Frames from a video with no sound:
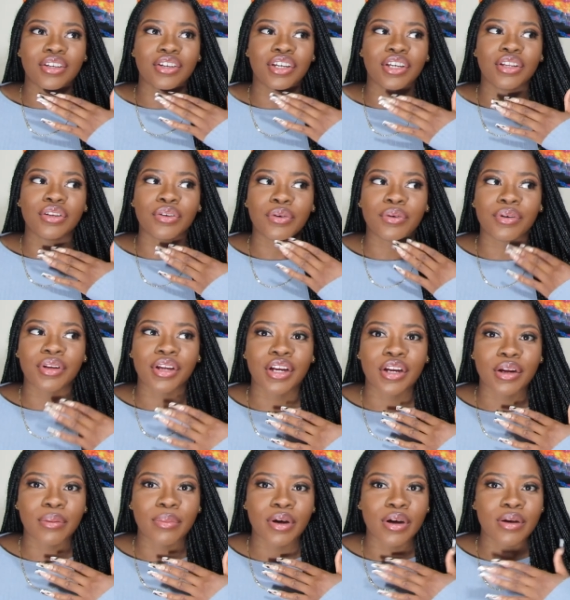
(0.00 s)
your ingrown
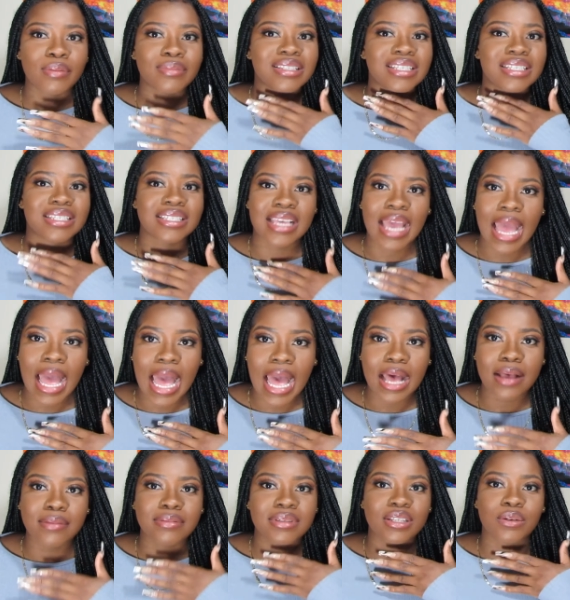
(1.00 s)
hair bumps, the
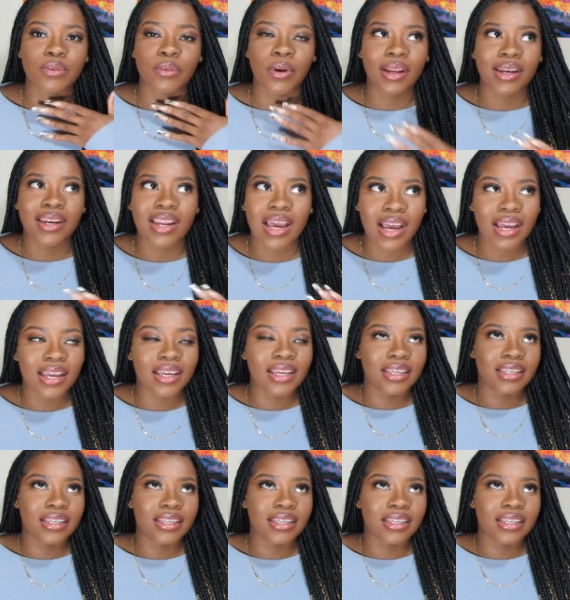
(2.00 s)
scabs and whatnot,